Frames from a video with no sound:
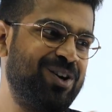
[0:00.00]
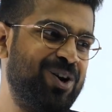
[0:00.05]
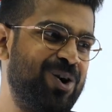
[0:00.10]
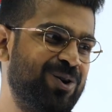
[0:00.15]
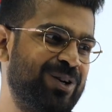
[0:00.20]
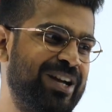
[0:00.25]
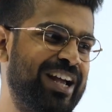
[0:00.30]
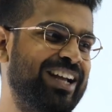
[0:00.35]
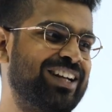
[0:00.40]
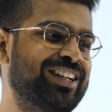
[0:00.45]

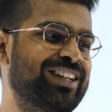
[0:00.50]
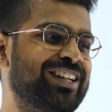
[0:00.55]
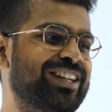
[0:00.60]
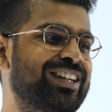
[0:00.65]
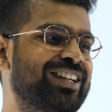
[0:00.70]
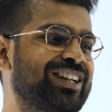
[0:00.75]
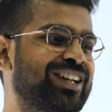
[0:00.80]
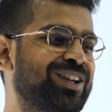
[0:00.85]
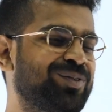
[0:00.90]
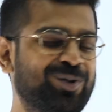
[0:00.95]
Okay,
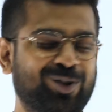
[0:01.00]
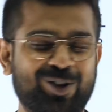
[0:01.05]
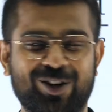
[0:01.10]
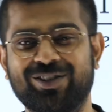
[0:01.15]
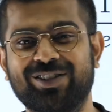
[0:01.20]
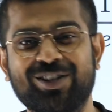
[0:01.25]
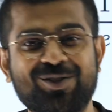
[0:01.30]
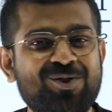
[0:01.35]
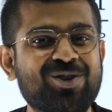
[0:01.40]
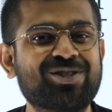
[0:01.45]

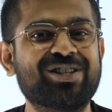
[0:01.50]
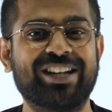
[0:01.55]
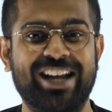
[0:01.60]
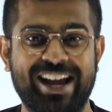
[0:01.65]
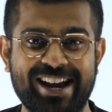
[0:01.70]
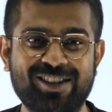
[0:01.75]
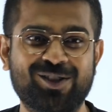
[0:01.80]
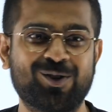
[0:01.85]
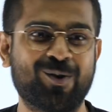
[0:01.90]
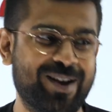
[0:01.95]
because this was a
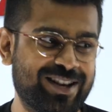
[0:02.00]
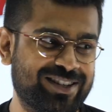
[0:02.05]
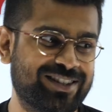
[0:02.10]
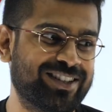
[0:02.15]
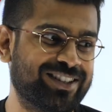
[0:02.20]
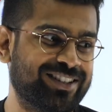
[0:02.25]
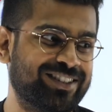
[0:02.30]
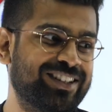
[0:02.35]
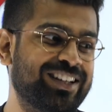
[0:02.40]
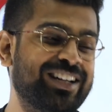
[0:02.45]
nice
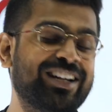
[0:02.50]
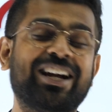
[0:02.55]
question.